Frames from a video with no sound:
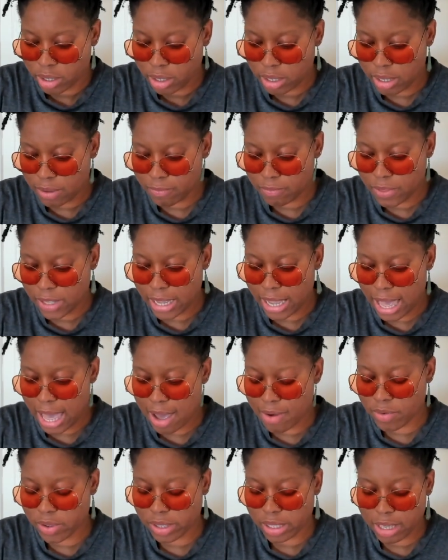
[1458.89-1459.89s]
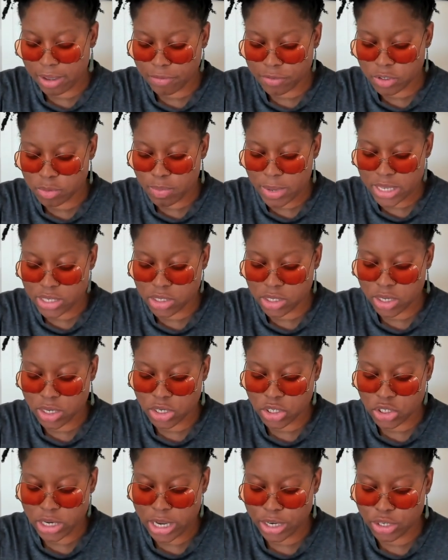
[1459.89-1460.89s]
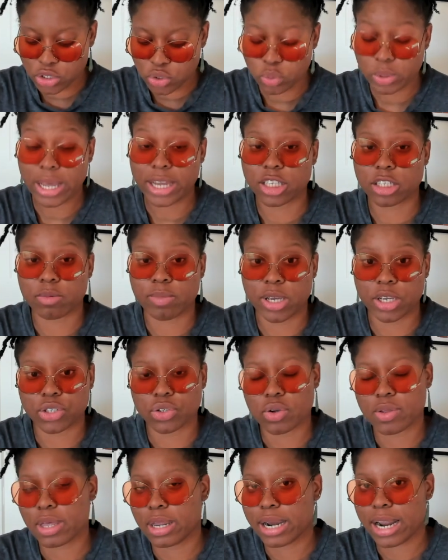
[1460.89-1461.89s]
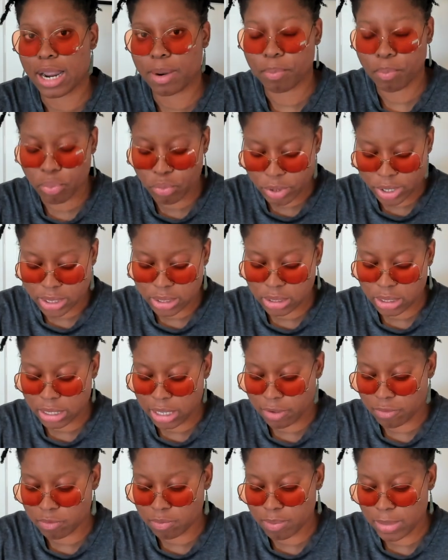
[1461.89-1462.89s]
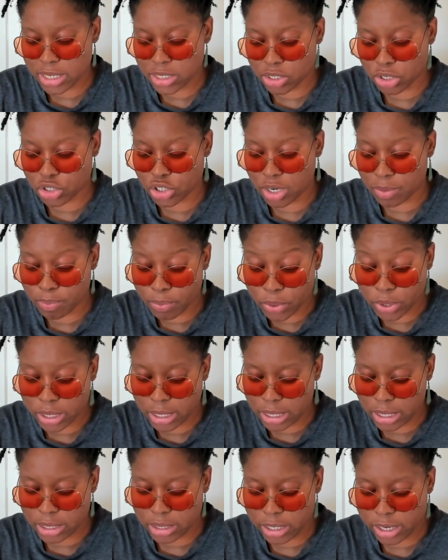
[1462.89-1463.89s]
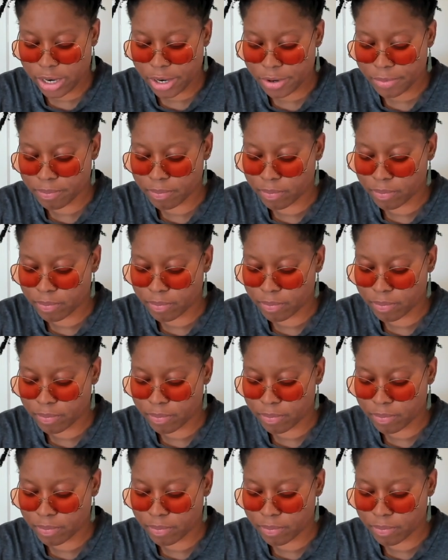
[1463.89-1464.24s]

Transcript: if they have a gift message, I do like to make sure that I print the gift message and put it in there.